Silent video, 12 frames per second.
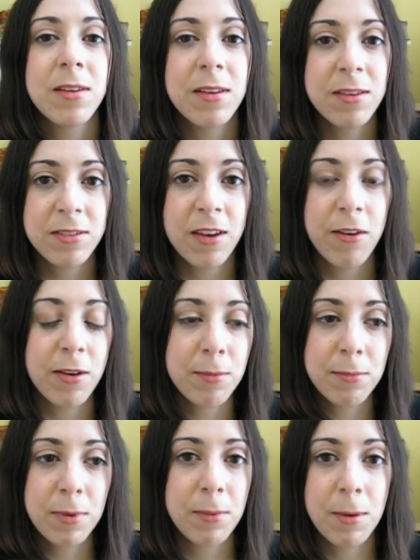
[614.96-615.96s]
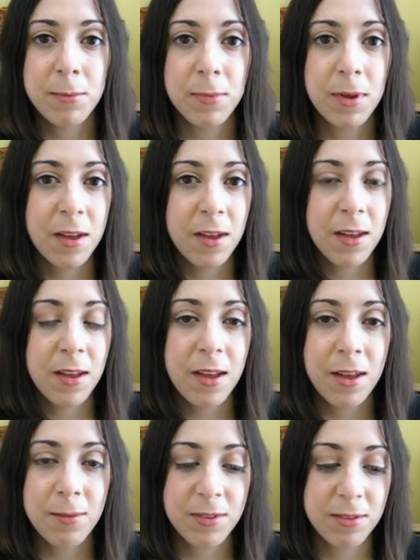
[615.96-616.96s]
showing my mum,
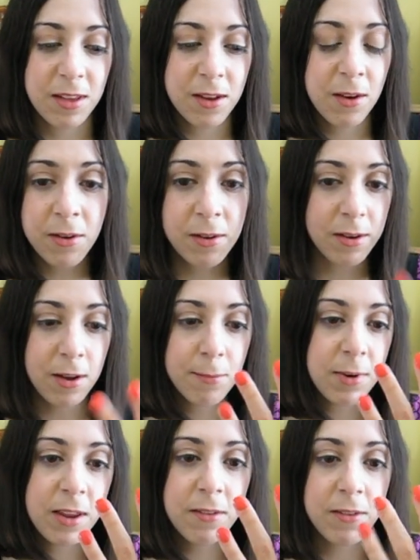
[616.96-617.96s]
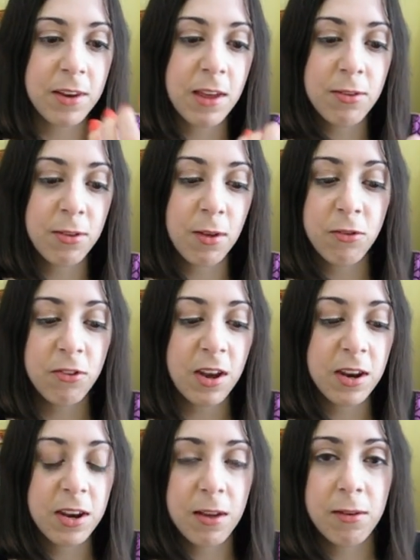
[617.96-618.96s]
and she's like, oh, I can't believe your nails are so
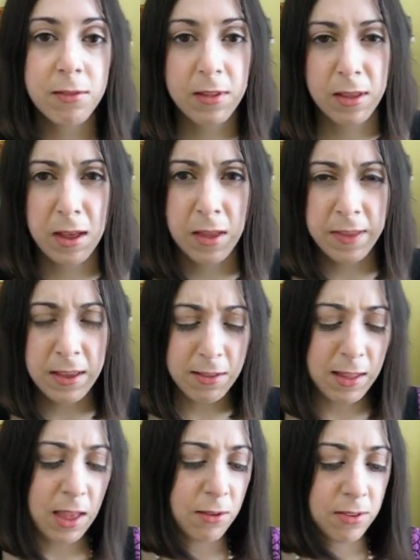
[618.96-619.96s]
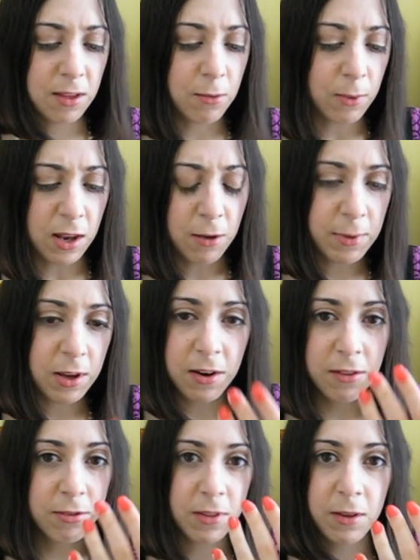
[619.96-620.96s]
shiny. Are these nails still wet? Oh my god,
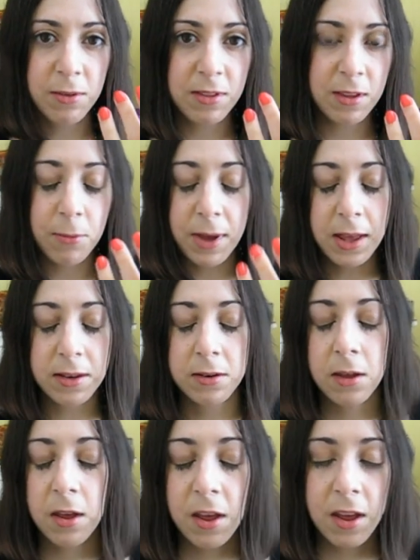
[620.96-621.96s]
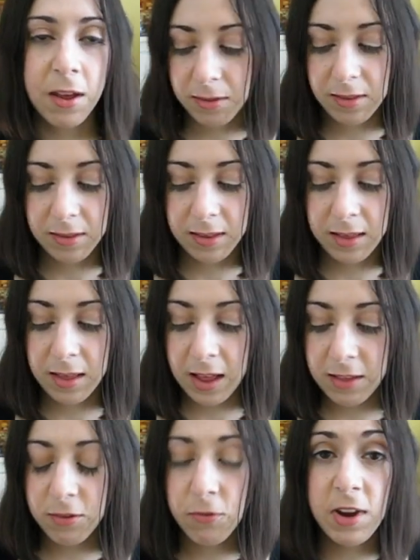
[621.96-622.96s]
I thought they were still wet.
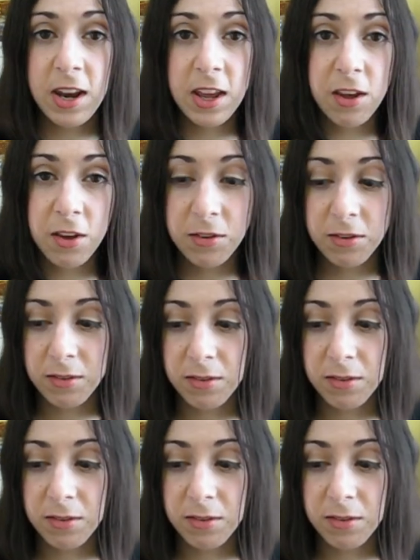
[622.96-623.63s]
That's a really good